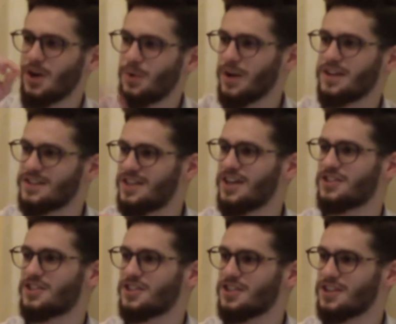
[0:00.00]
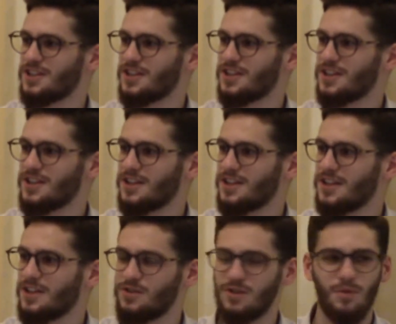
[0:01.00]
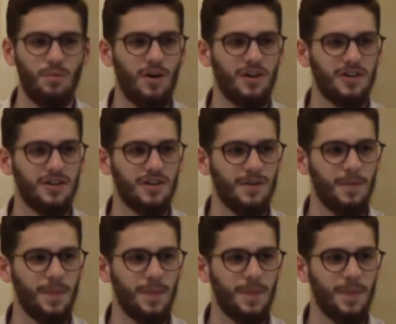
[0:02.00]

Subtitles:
quick touch into the water.